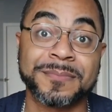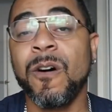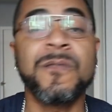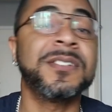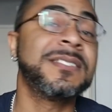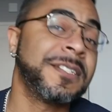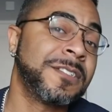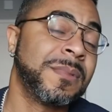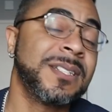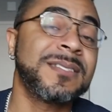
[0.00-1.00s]
Over
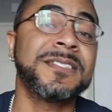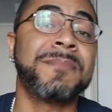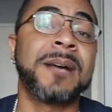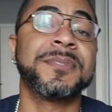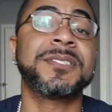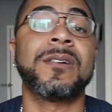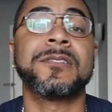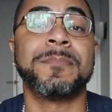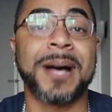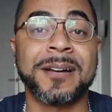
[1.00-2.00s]
dinner, Melissa's mom is
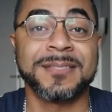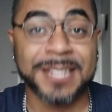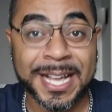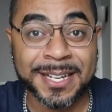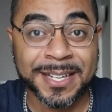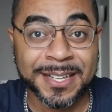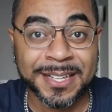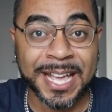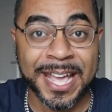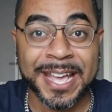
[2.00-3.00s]
talking about
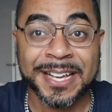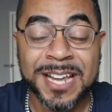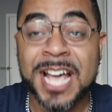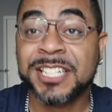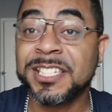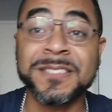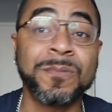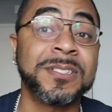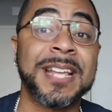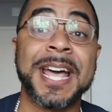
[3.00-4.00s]
dating, and she just
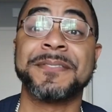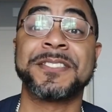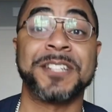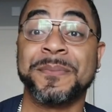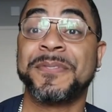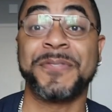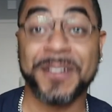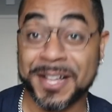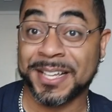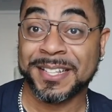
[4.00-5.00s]
wants to have some
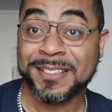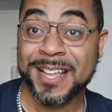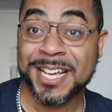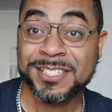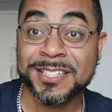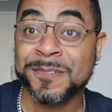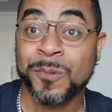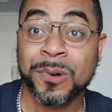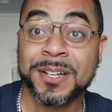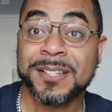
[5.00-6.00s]
fun. Like, she doesn't
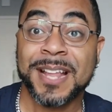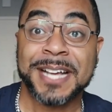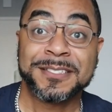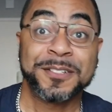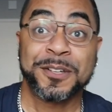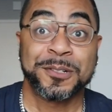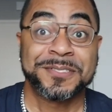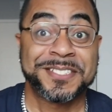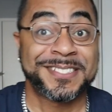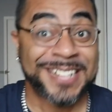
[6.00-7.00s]
want like to go
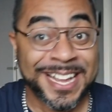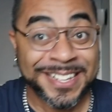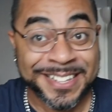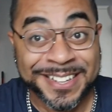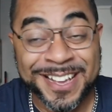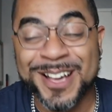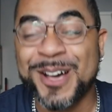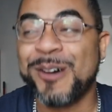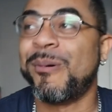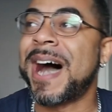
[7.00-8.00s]
steady.
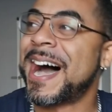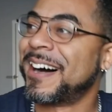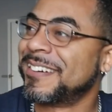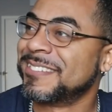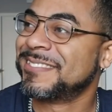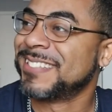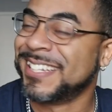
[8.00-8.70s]
Wow.